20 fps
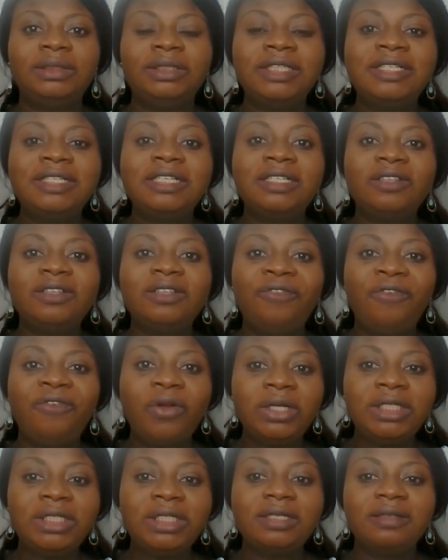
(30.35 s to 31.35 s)
this is the
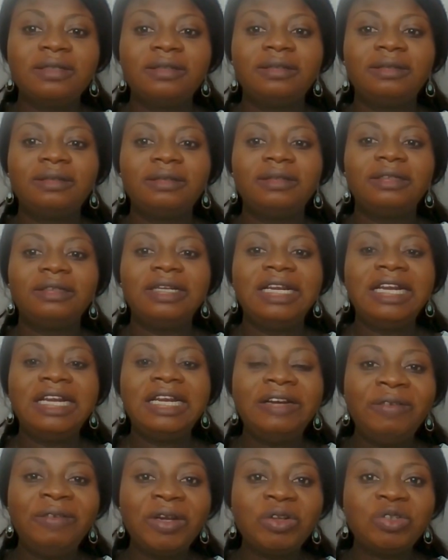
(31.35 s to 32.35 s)
fourth
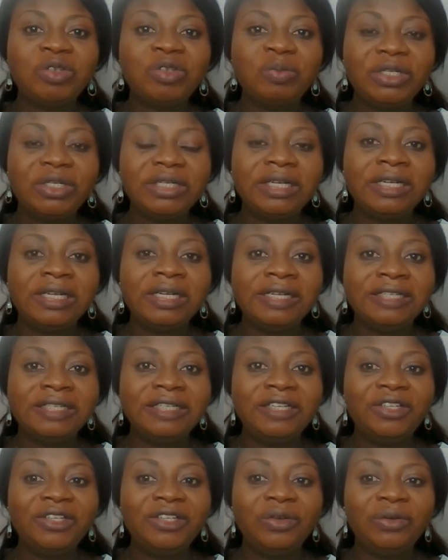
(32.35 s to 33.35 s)
area of
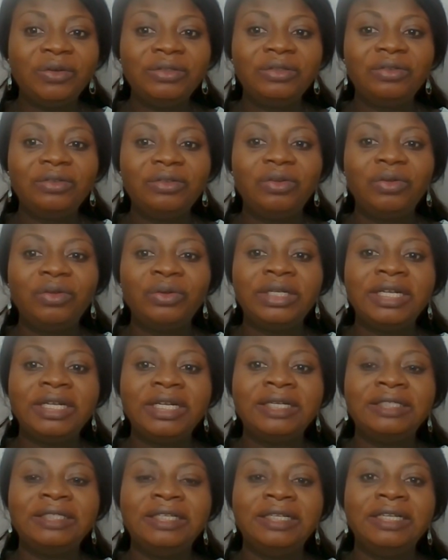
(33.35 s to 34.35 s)
specialization
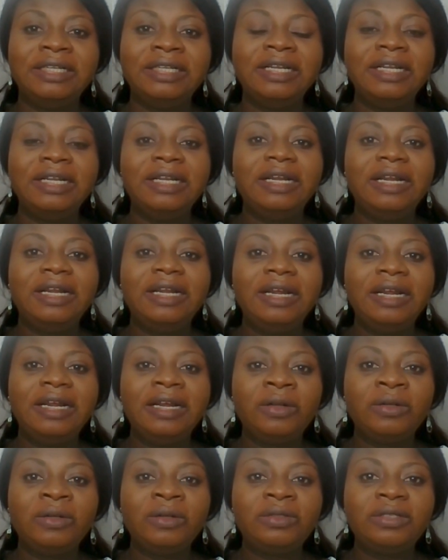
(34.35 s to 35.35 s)
under the
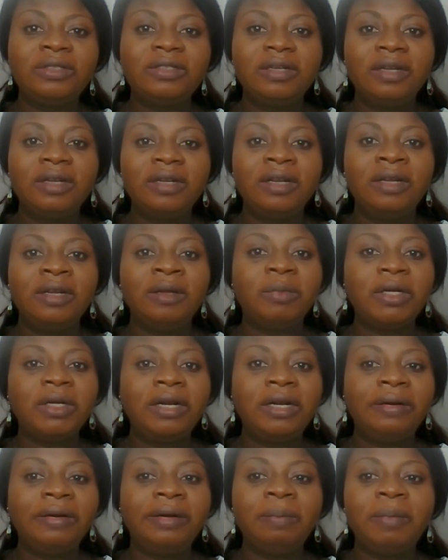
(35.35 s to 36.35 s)
health
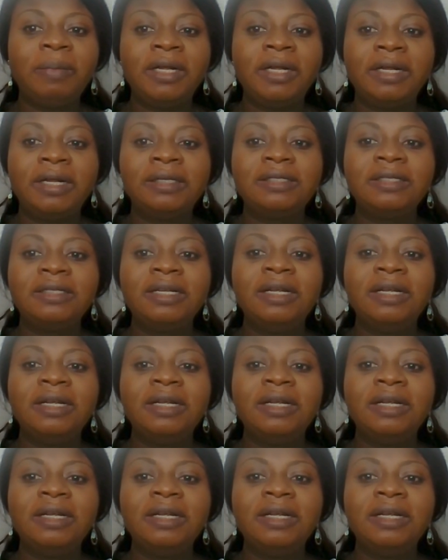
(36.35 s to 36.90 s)
career path.